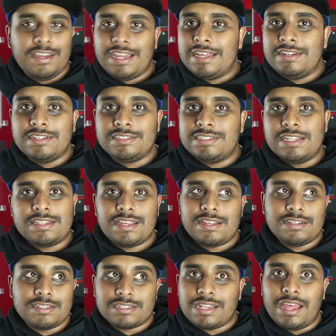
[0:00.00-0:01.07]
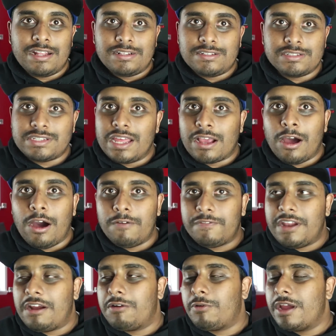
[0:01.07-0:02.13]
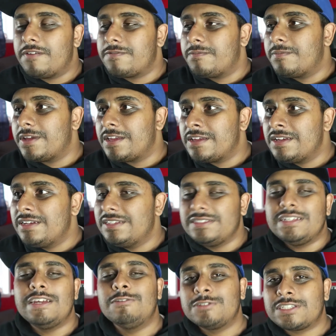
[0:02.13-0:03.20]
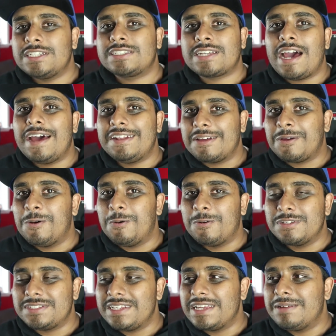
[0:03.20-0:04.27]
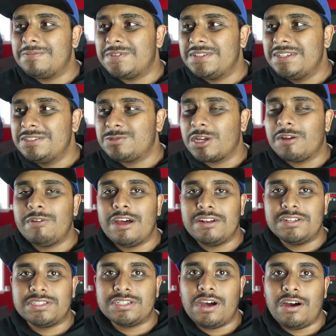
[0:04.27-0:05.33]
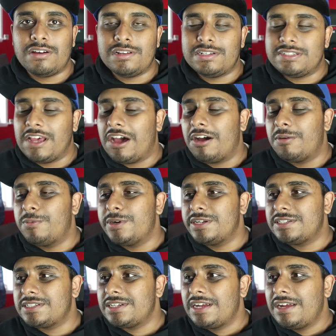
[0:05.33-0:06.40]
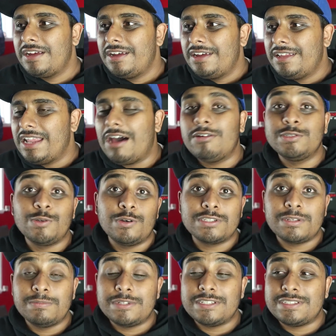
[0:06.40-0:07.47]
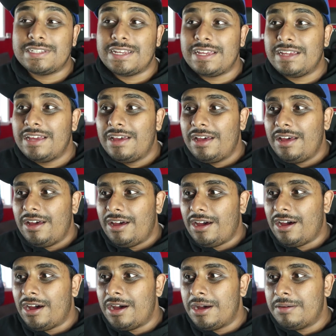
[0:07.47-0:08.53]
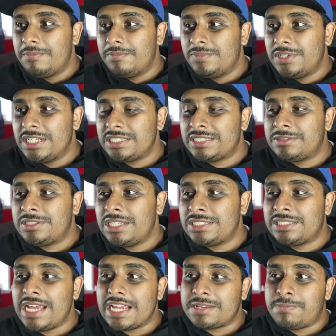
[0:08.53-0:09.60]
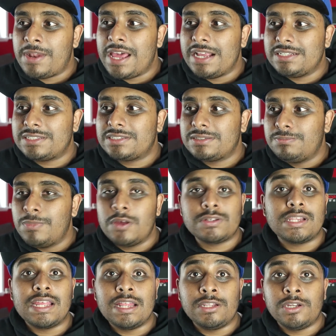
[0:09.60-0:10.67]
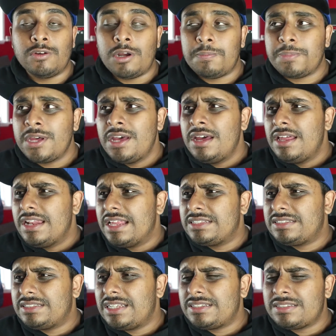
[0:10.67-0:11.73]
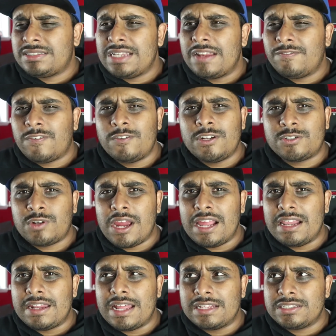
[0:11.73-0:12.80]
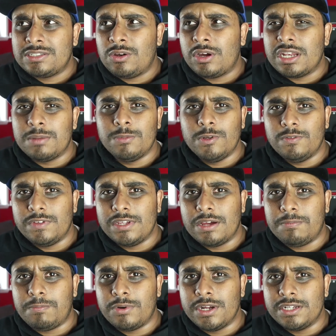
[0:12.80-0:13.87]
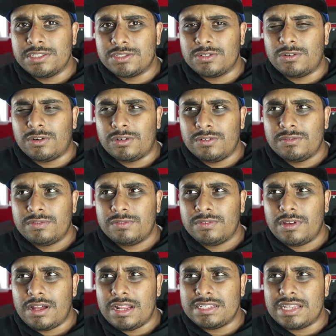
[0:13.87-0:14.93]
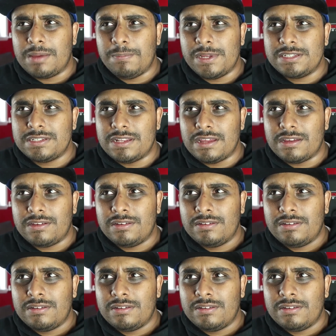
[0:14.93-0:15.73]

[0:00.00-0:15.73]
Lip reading: in the city just like half an hour away from me. It's kind of cool seeing him swing around the Shard and Tower Bridge. That was awesome to see. This takes place mostly in Europe. There's a scene from the trailer that's not in the movie, I'm pretty sure, unless I missed it.